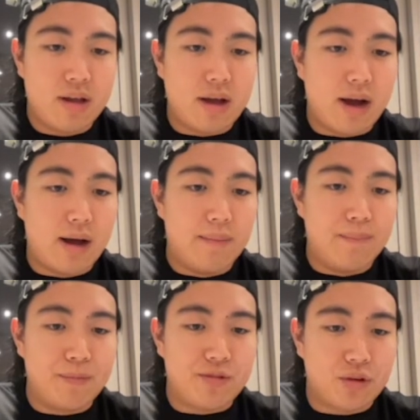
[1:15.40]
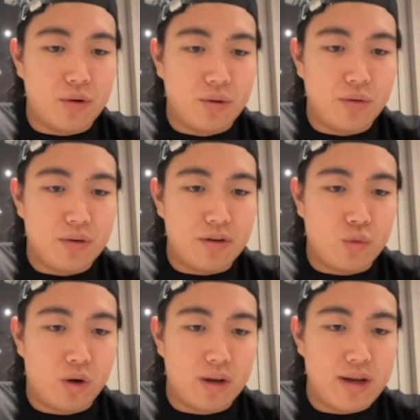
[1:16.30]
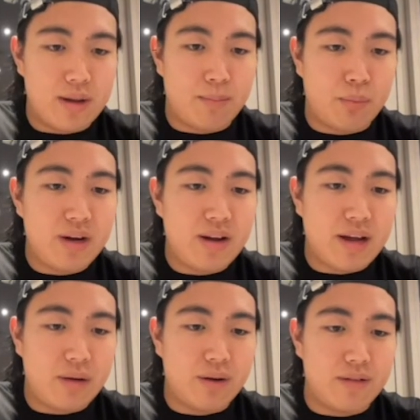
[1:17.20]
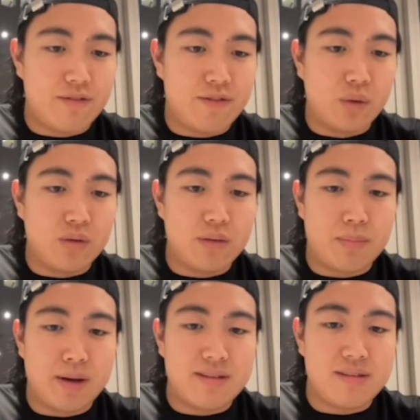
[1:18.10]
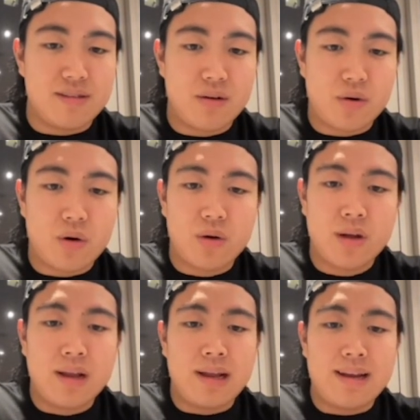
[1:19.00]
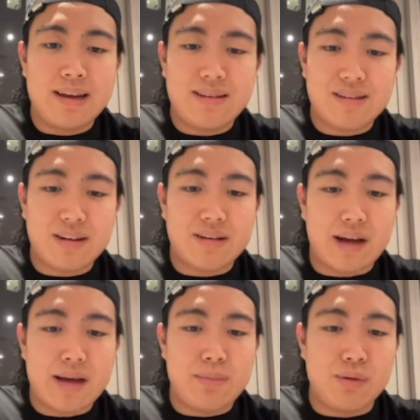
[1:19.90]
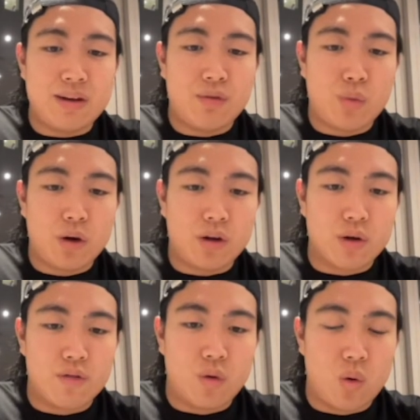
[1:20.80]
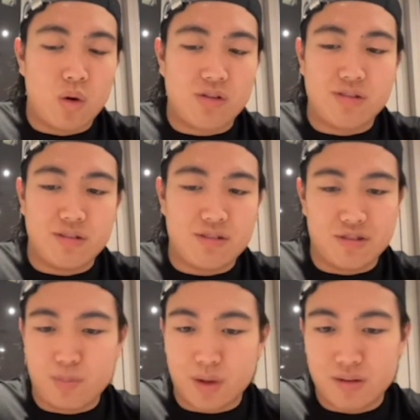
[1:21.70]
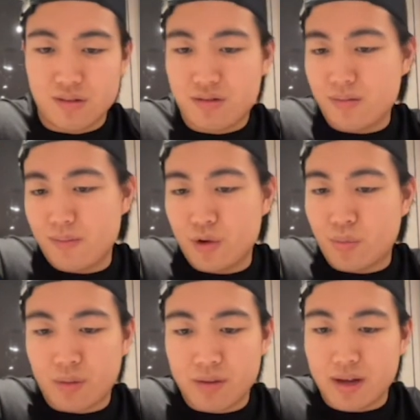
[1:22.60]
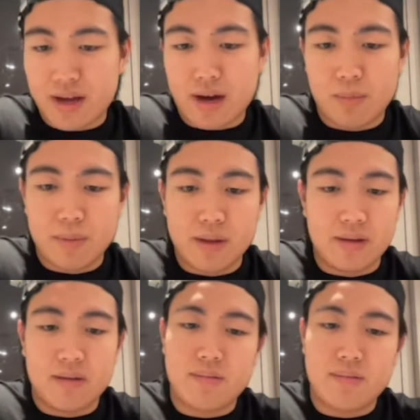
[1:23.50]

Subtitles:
So you want to hit breed count and filter by 0. Listing type, you never want to go for auctions just because you'll probably get outbid.